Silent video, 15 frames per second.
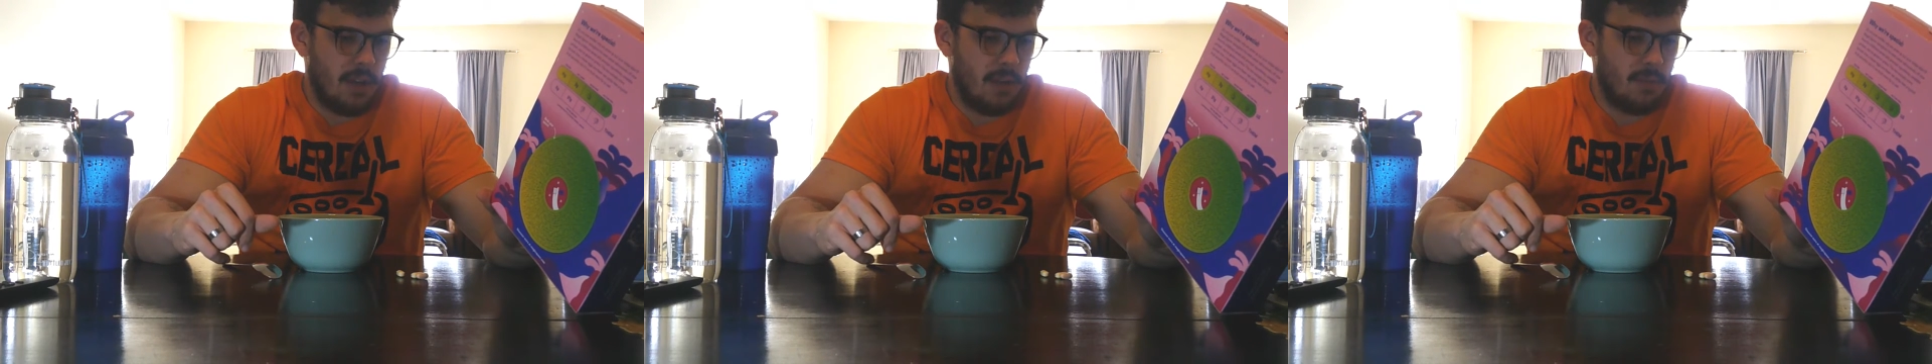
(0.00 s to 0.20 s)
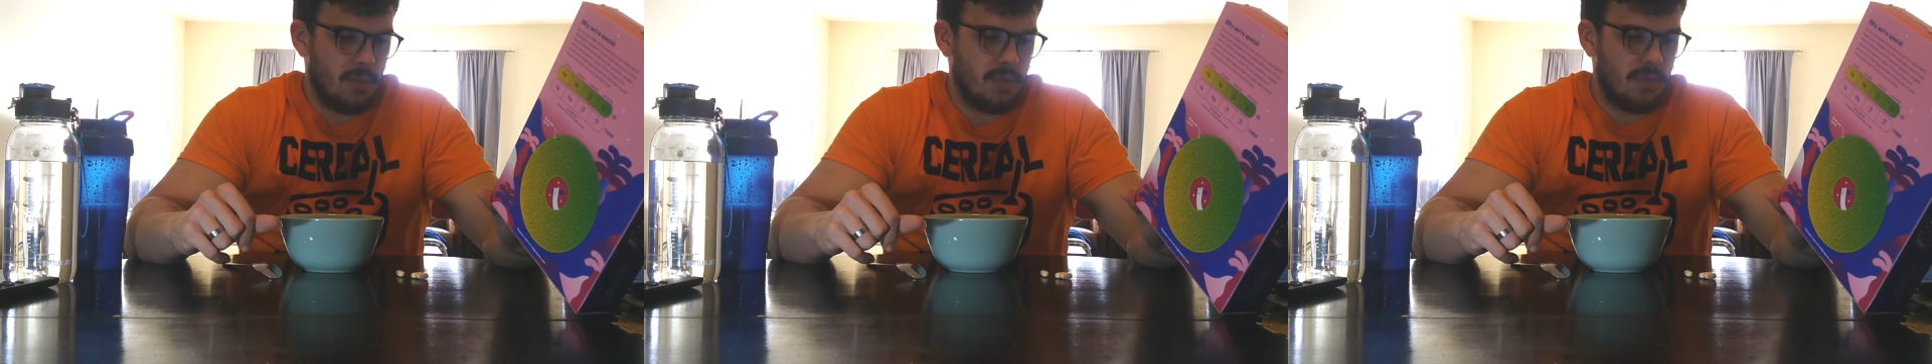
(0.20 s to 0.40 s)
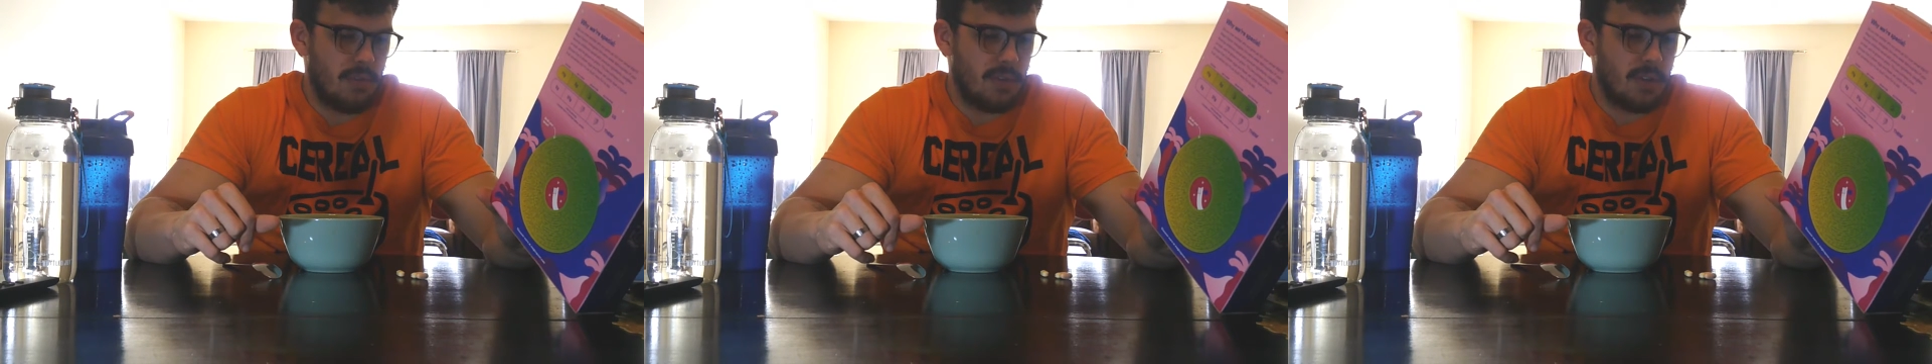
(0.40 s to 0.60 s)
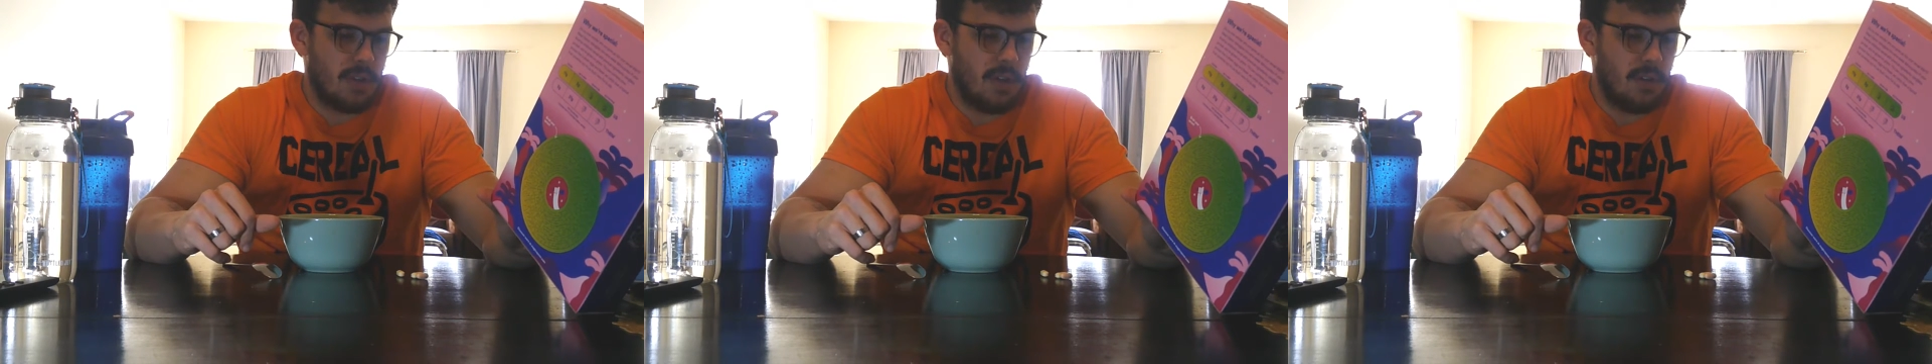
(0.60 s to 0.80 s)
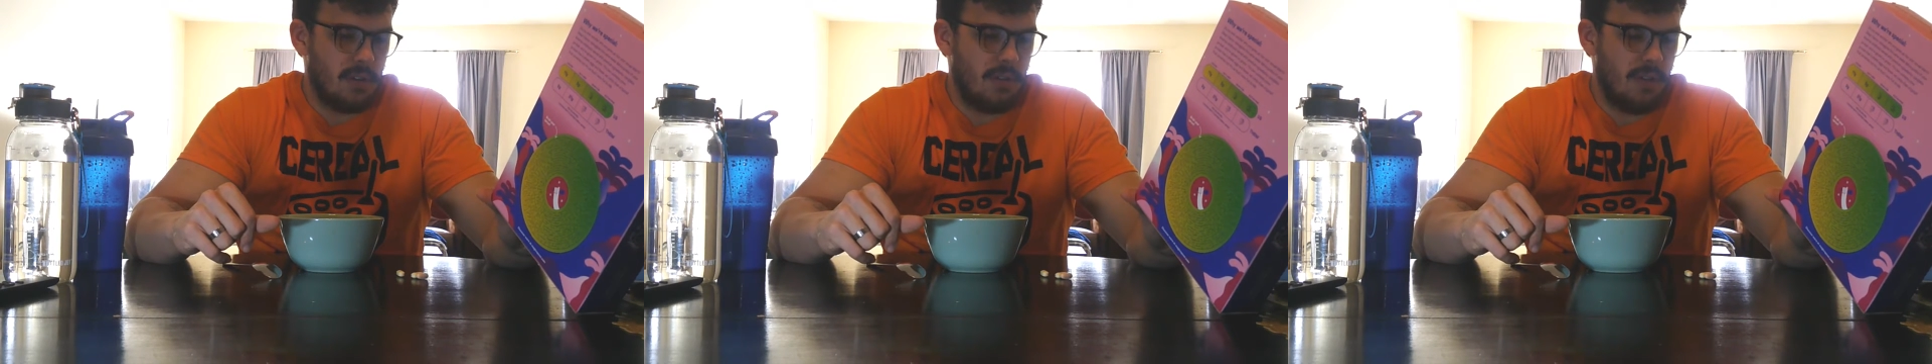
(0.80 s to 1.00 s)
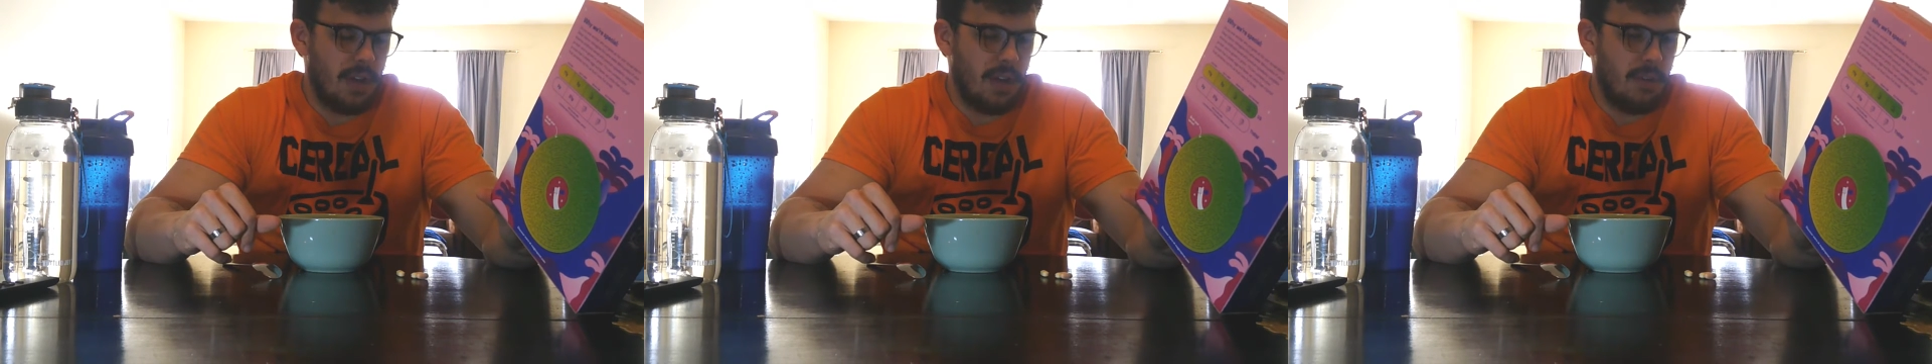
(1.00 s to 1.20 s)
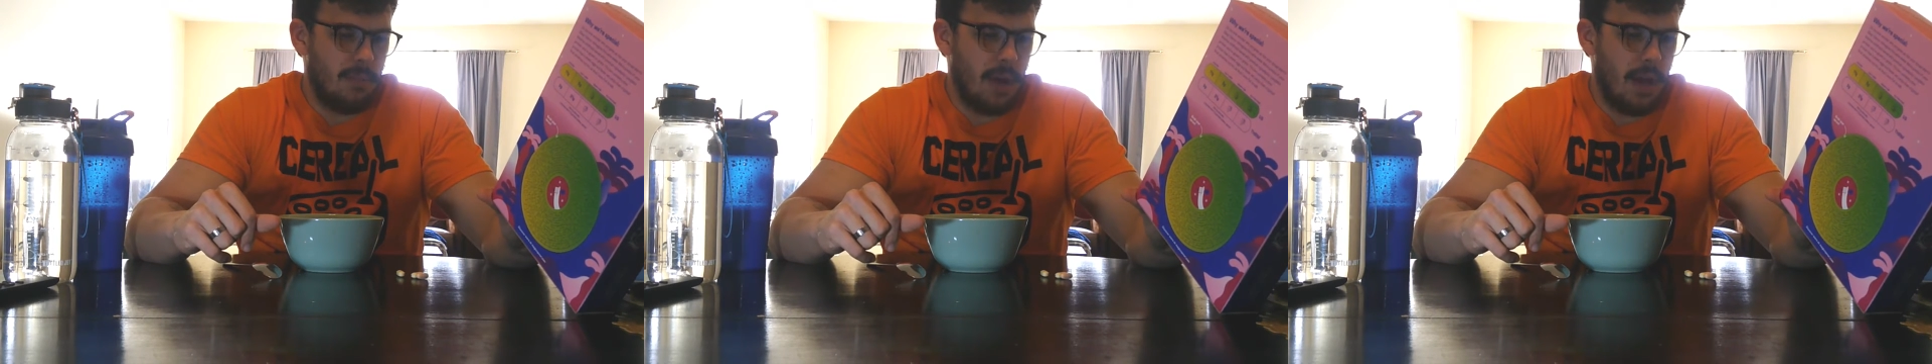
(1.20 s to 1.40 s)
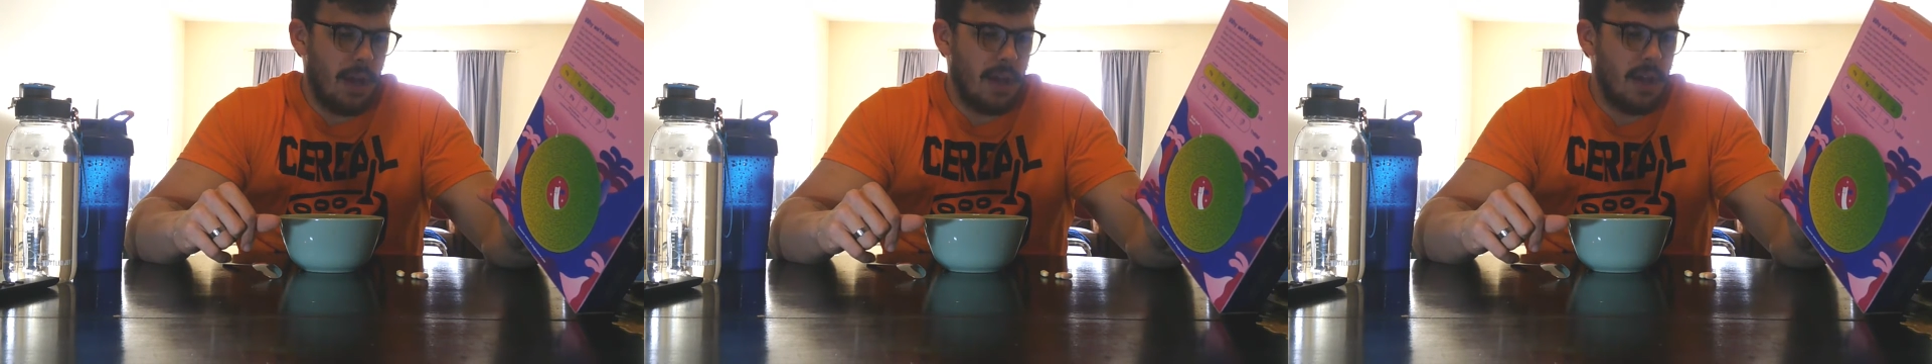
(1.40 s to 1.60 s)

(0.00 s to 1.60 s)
and was first cultivated by